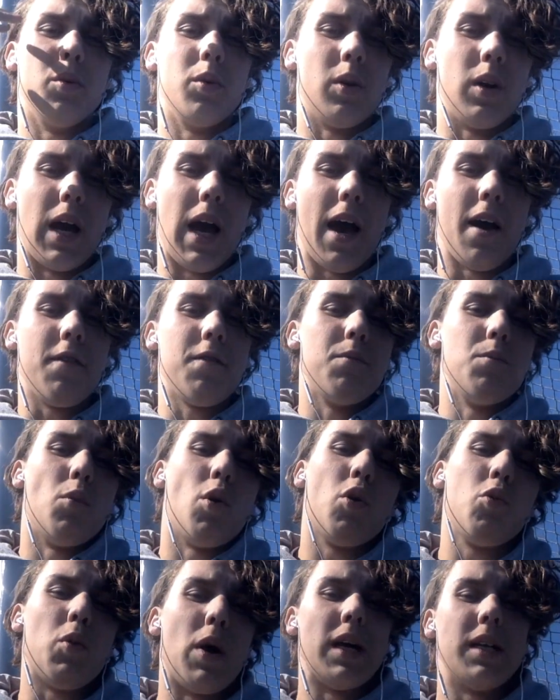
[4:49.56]
have
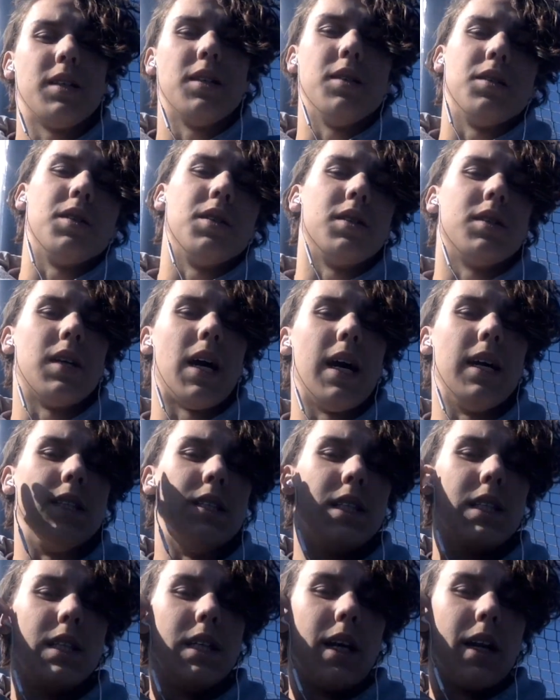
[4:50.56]
more rights in
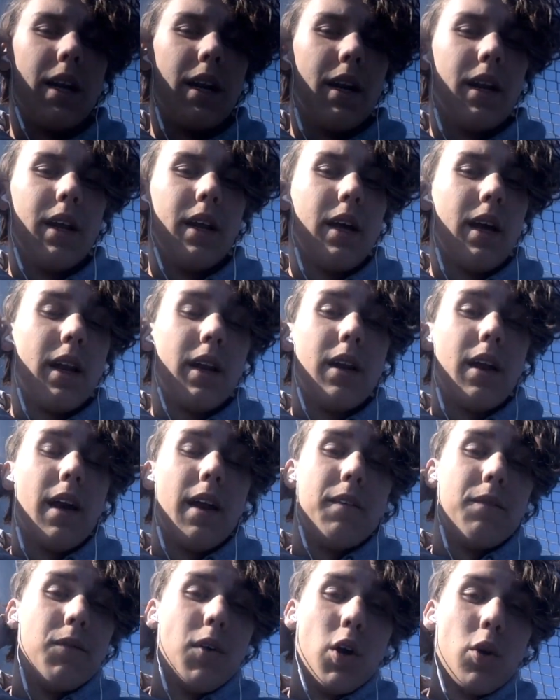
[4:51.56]
society
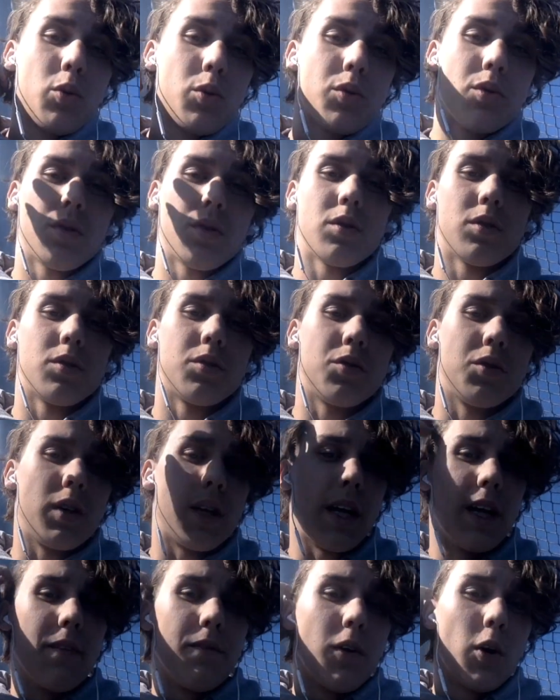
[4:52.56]
and vote, to
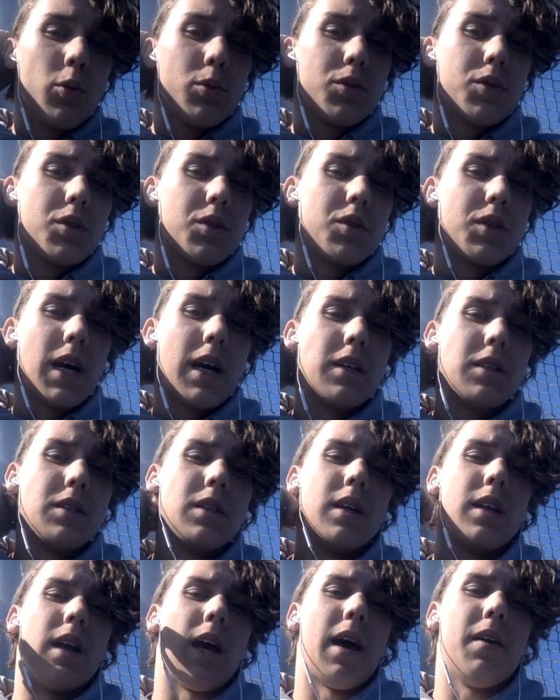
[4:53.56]
get a vote in
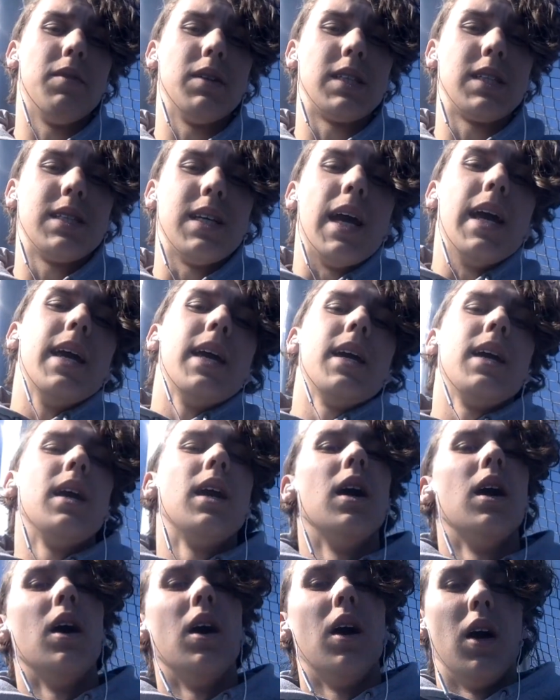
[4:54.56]
society and have a saying.
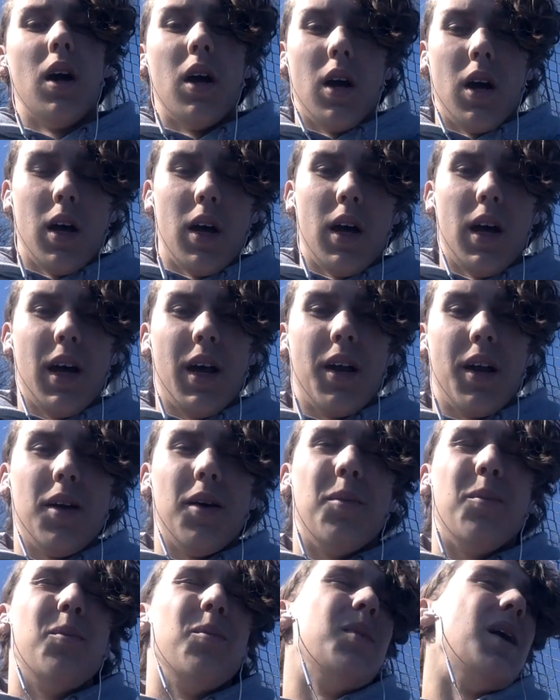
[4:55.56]
And
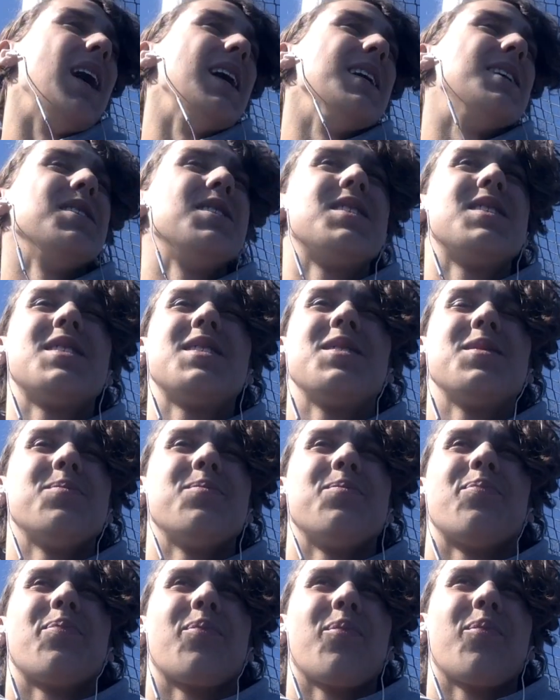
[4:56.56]
I just
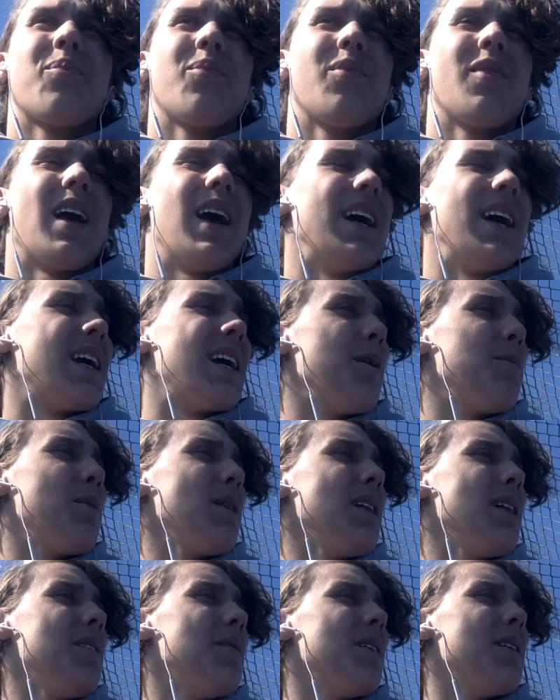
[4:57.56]
I can't
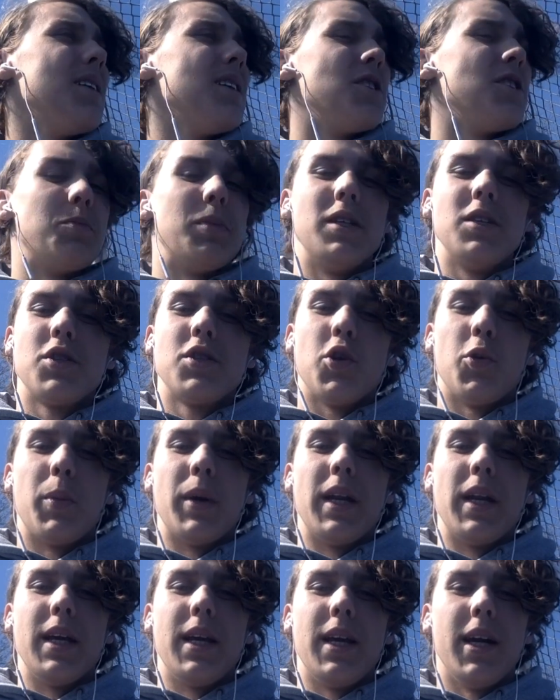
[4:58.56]
believe that there's been so
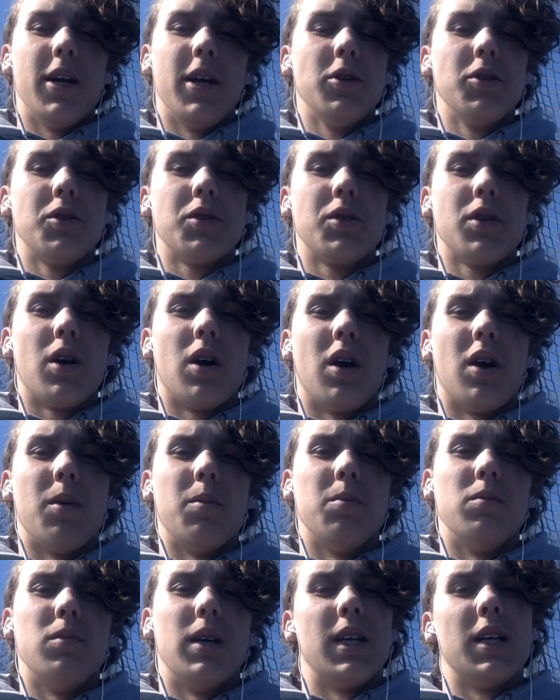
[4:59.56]
many years.
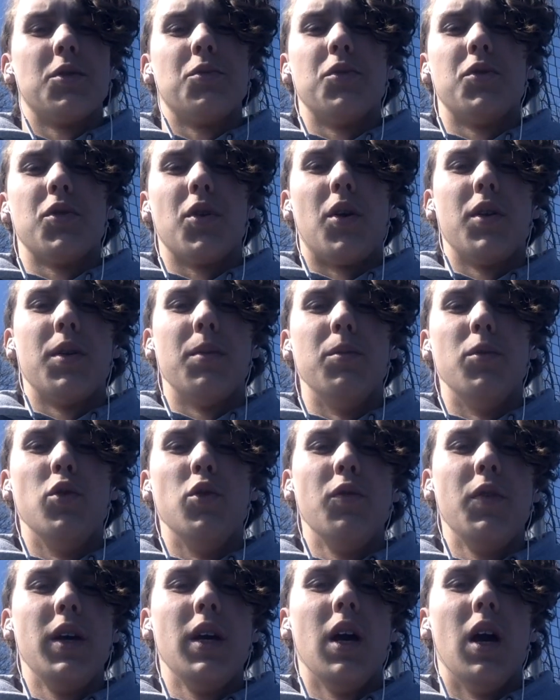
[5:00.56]
And as we saw in the
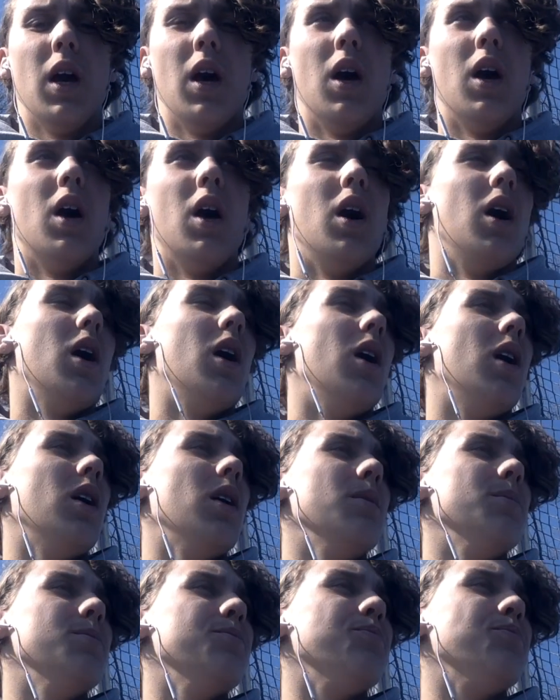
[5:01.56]
movie,
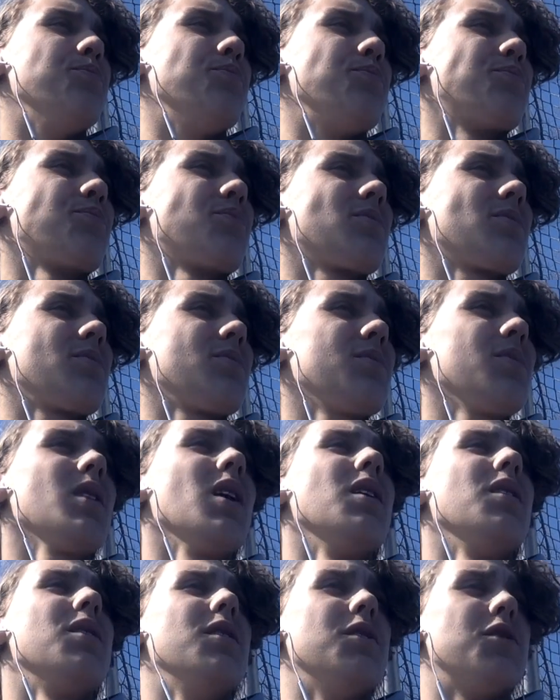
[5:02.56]
um,
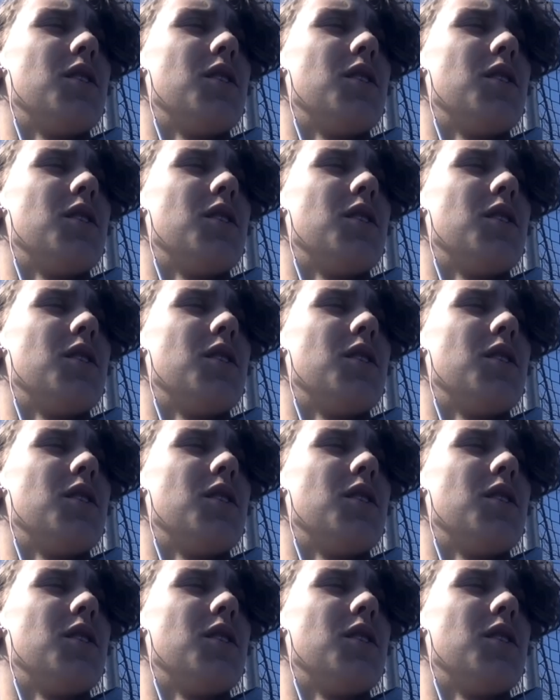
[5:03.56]
the